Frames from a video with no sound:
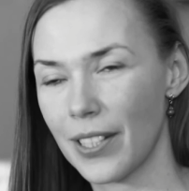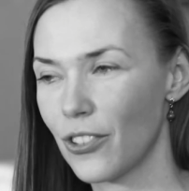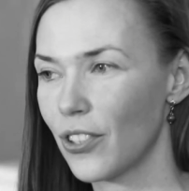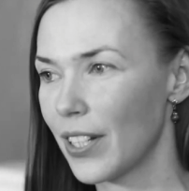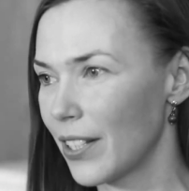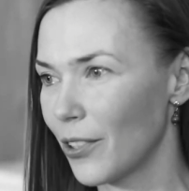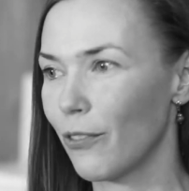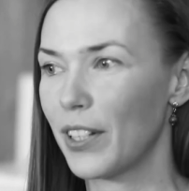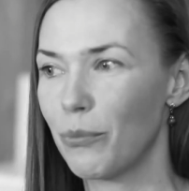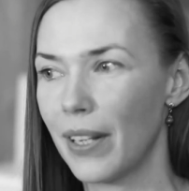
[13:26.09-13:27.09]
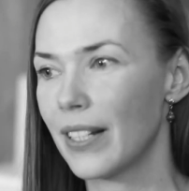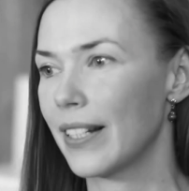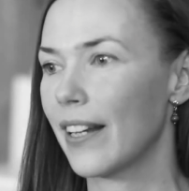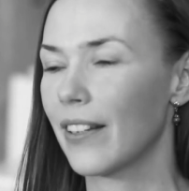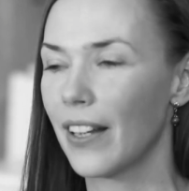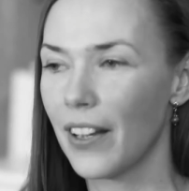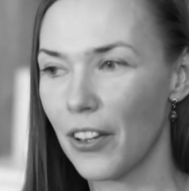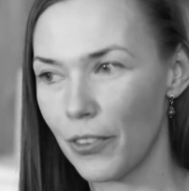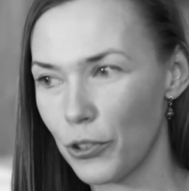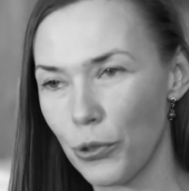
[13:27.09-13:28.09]
It's just, you know, that means like
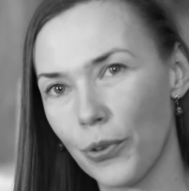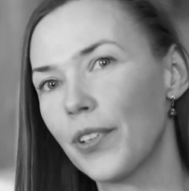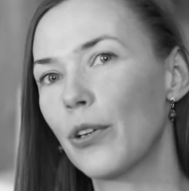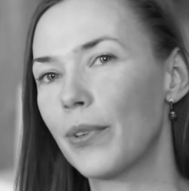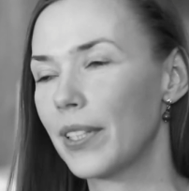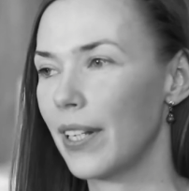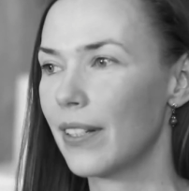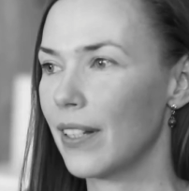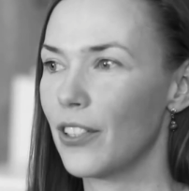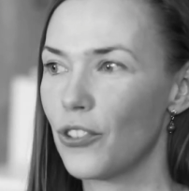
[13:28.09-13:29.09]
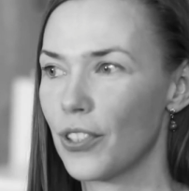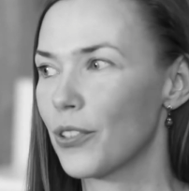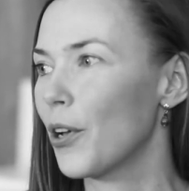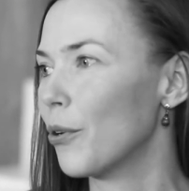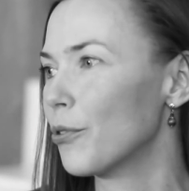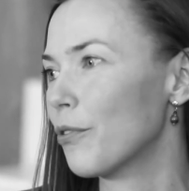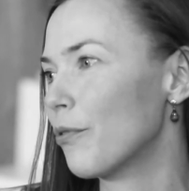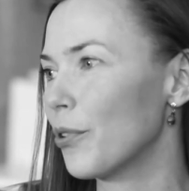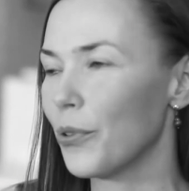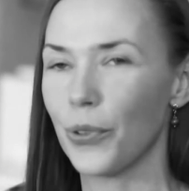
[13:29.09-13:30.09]
the journey we're taking is just goes
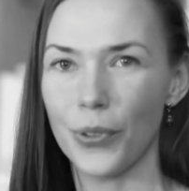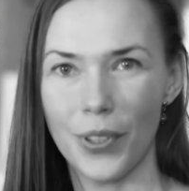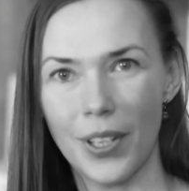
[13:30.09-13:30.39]
through,